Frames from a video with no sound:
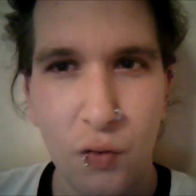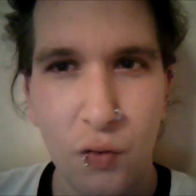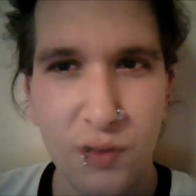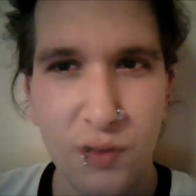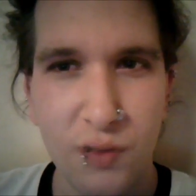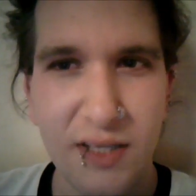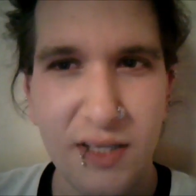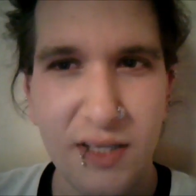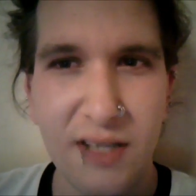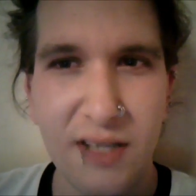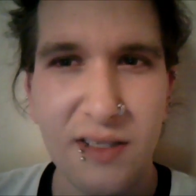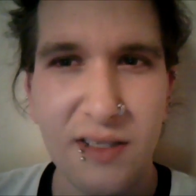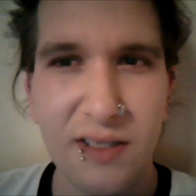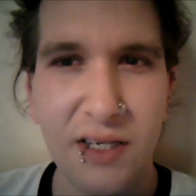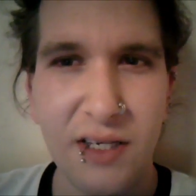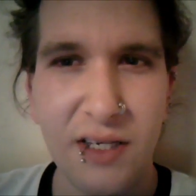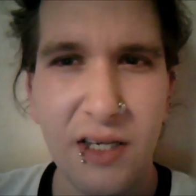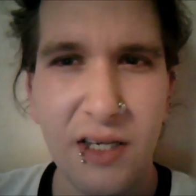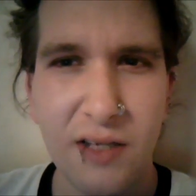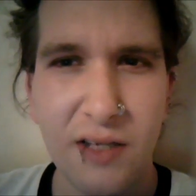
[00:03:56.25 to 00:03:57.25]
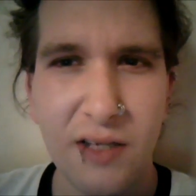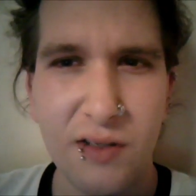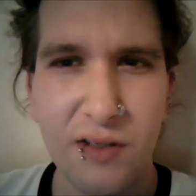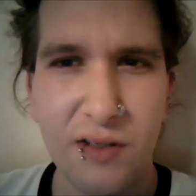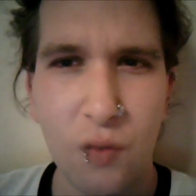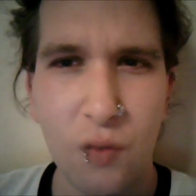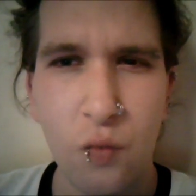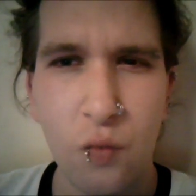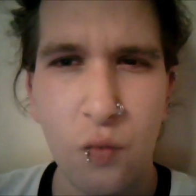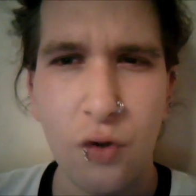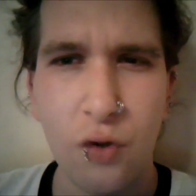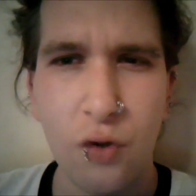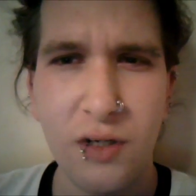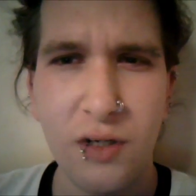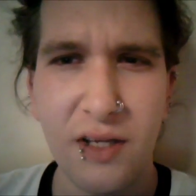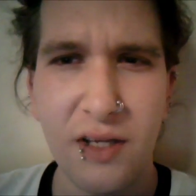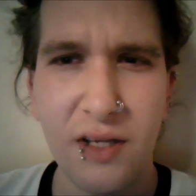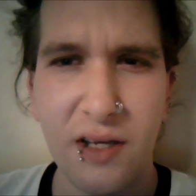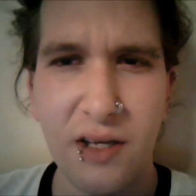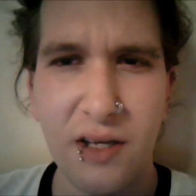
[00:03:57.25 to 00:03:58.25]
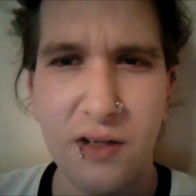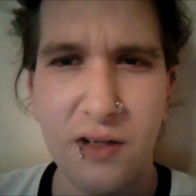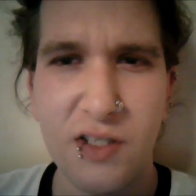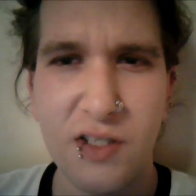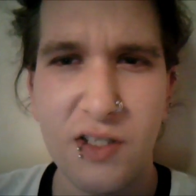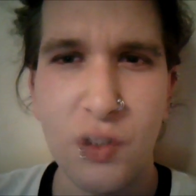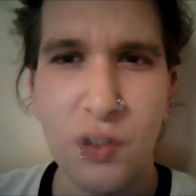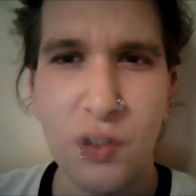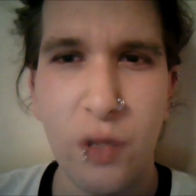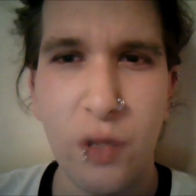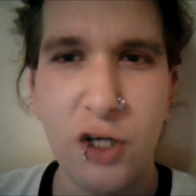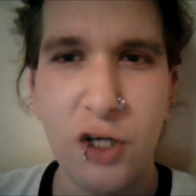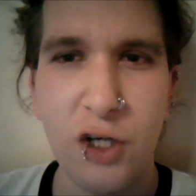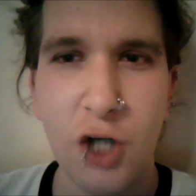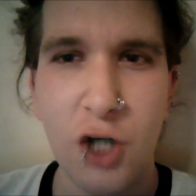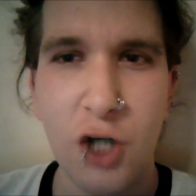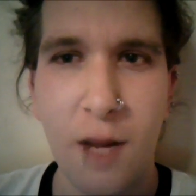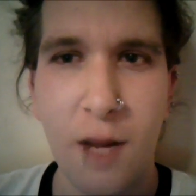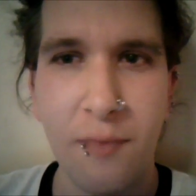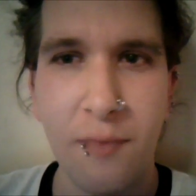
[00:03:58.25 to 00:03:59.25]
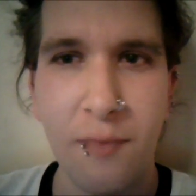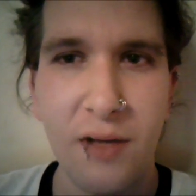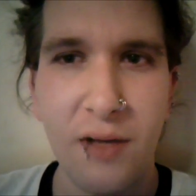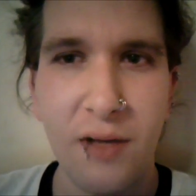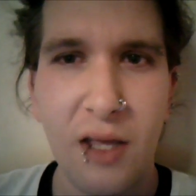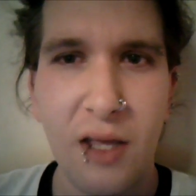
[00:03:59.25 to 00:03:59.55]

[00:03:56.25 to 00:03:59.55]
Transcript: whose destiny is to work in a sweatshop